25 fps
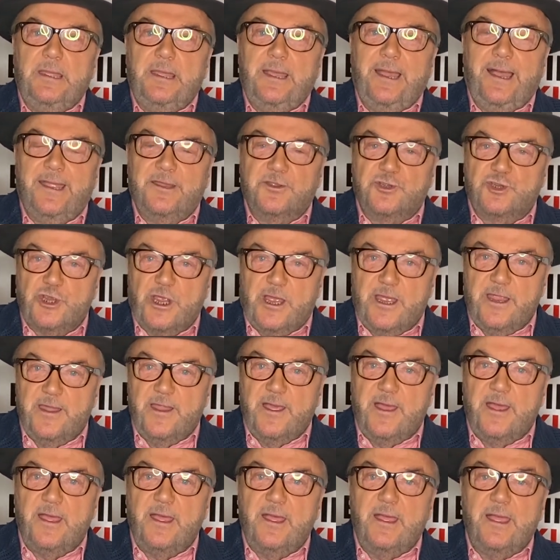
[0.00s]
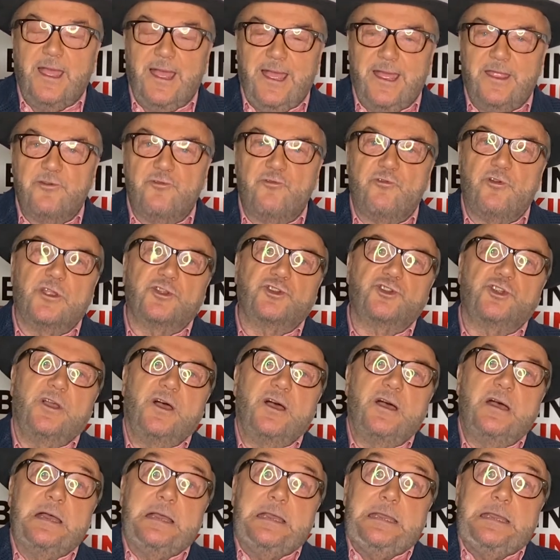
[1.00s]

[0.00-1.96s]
and China and Russia